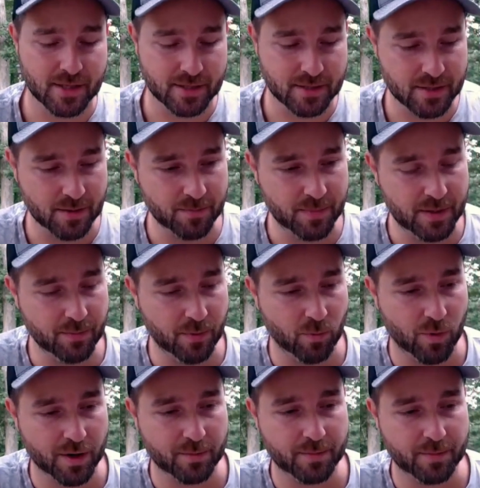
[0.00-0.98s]
Like some
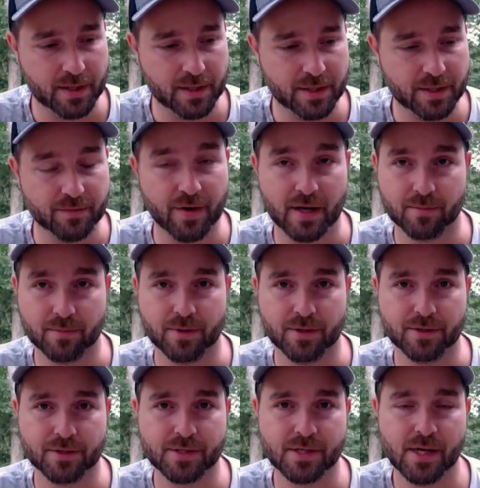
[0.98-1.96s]
people want to be
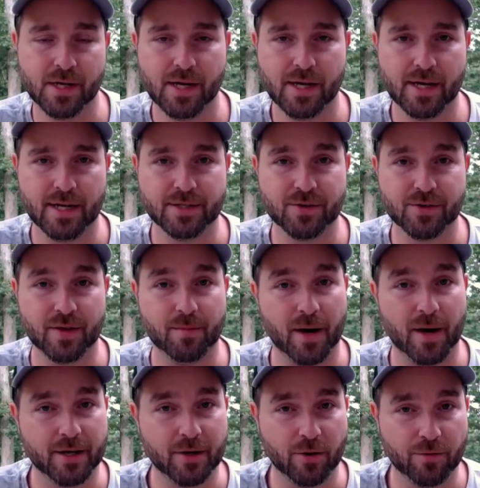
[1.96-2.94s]
developers, and so they
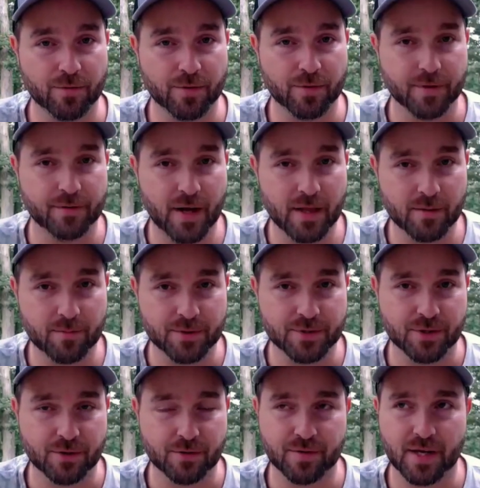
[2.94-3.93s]
might go for the developer
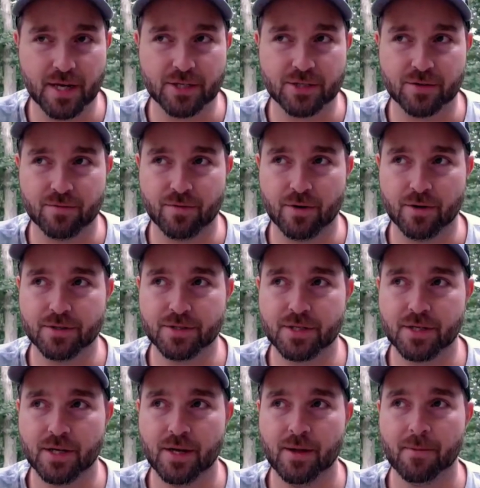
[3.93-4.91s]
certification
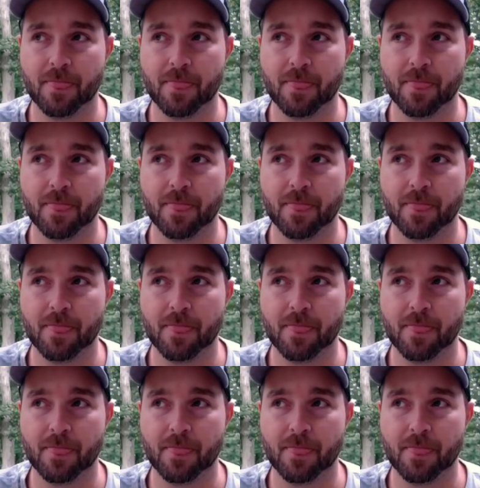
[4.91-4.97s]
first.